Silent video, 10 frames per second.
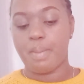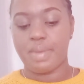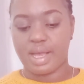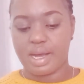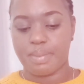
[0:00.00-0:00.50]

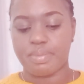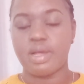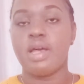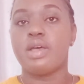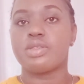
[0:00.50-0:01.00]
Makeup.
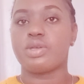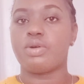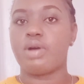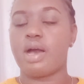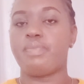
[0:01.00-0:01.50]

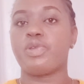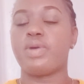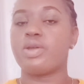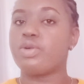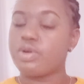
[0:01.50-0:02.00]
So
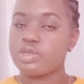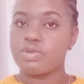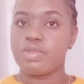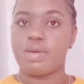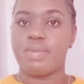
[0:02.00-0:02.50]
when you go
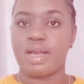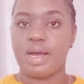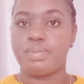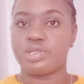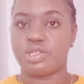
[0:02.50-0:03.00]
to the
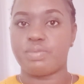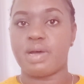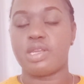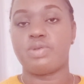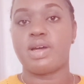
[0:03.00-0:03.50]
makeup shop
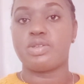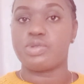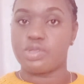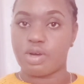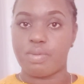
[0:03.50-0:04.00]
and you want
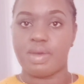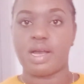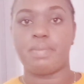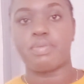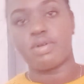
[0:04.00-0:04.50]
to stock
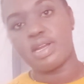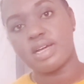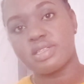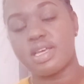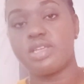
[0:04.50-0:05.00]
makeup
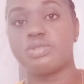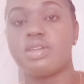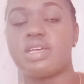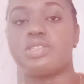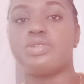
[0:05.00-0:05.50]
products,
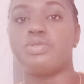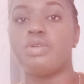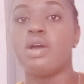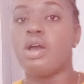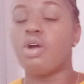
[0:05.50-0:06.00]
ensure that
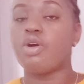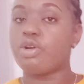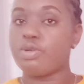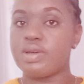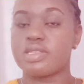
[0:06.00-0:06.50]
you
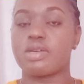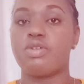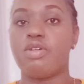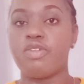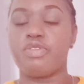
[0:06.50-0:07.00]
always
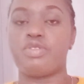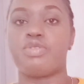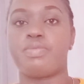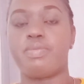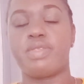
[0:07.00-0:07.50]
go for
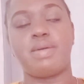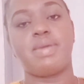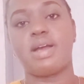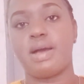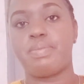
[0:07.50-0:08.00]
the
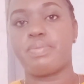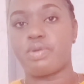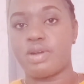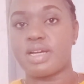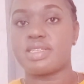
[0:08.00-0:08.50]
makeup
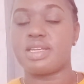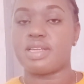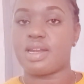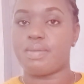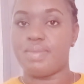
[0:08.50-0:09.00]
products
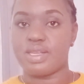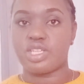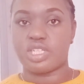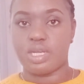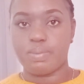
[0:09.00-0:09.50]
that are a
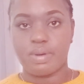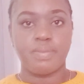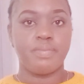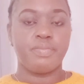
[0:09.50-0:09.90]
bit cheap.